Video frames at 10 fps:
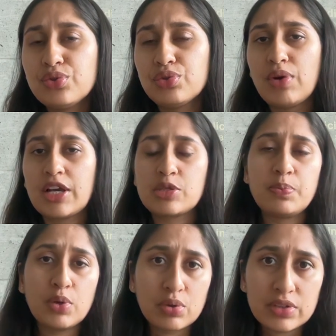to
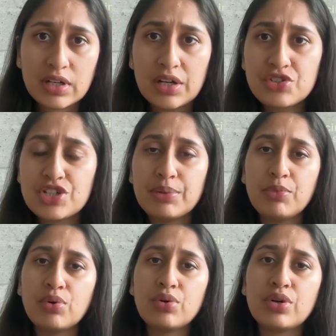explore the country
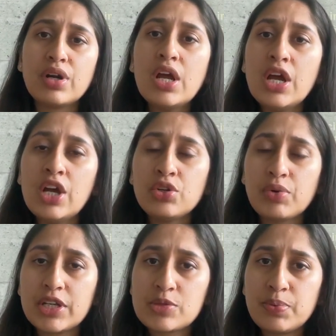more, to
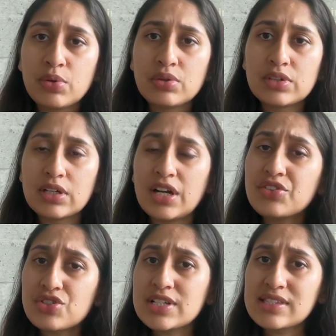explore the
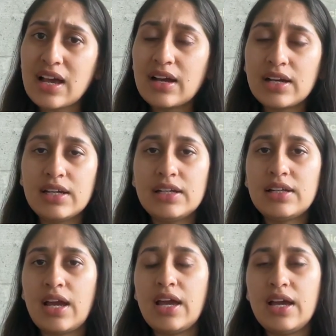
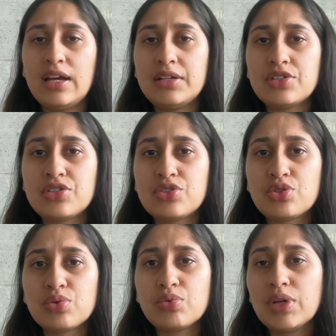countryside, and
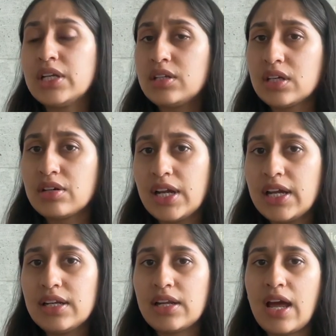to
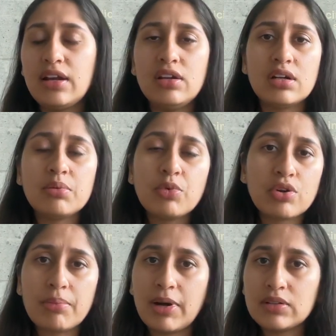integrate and learn
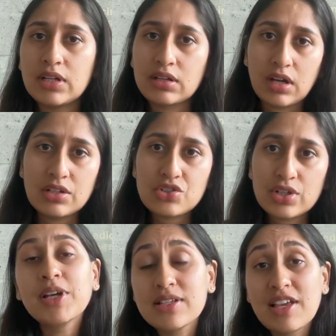more about their culture,
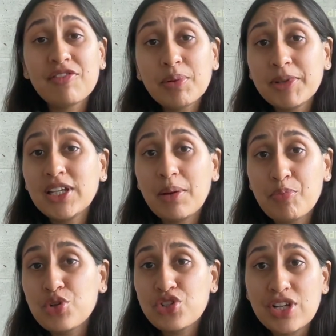because everybody
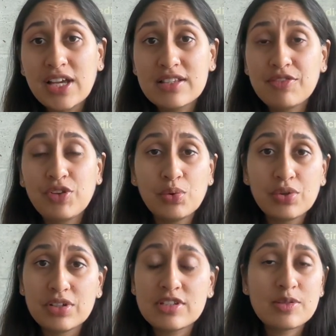appreciates if you
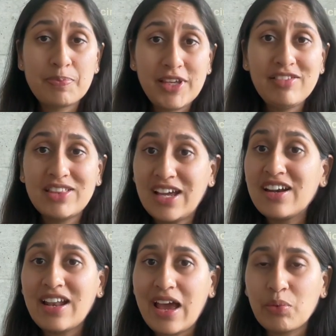could speak
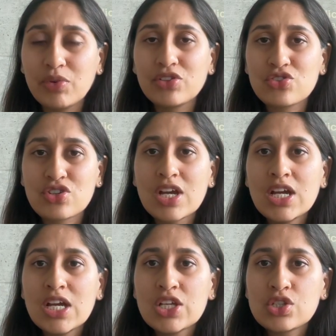their language.
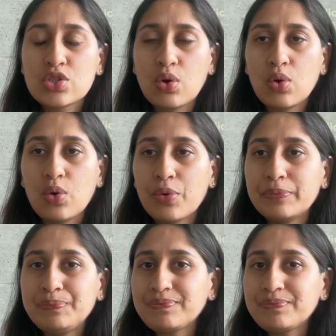So